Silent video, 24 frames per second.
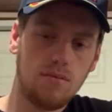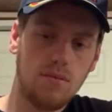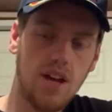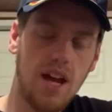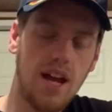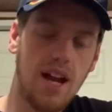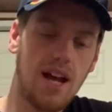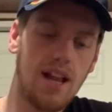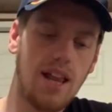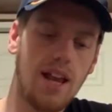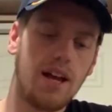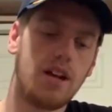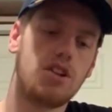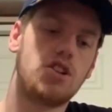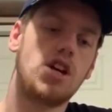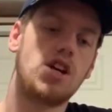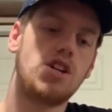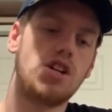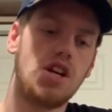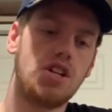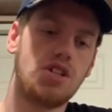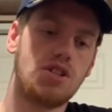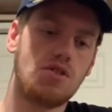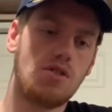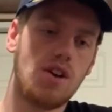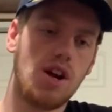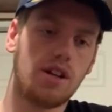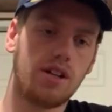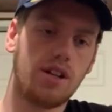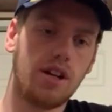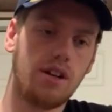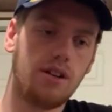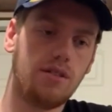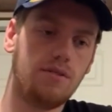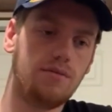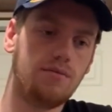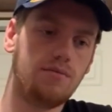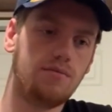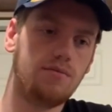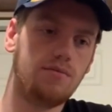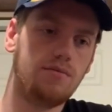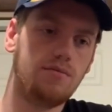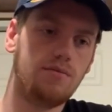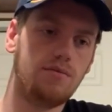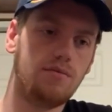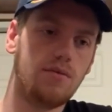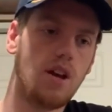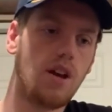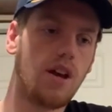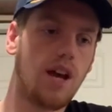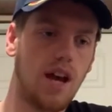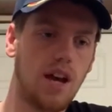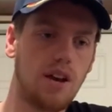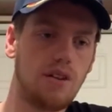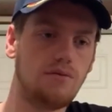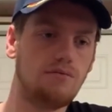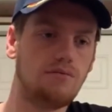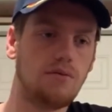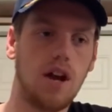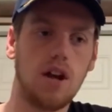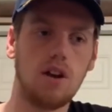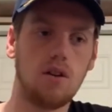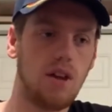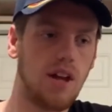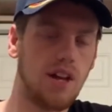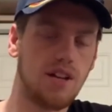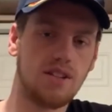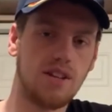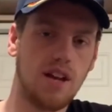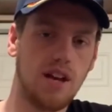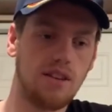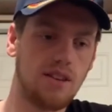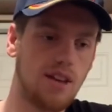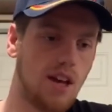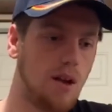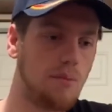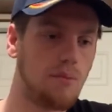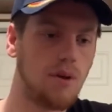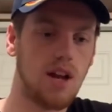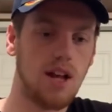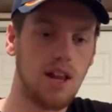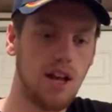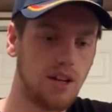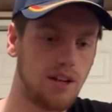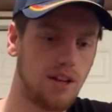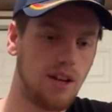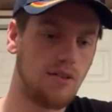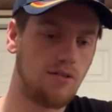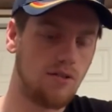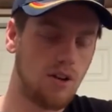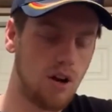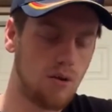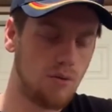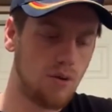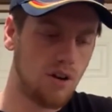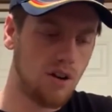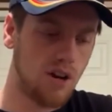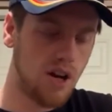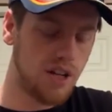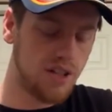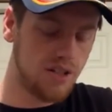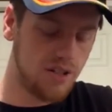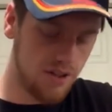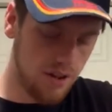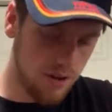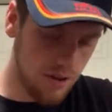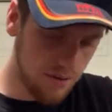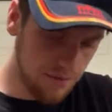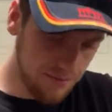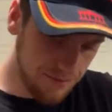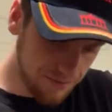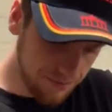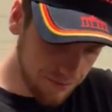I like JJ's directing. Again, I don't like saying that, but I like to give credit where credit's due.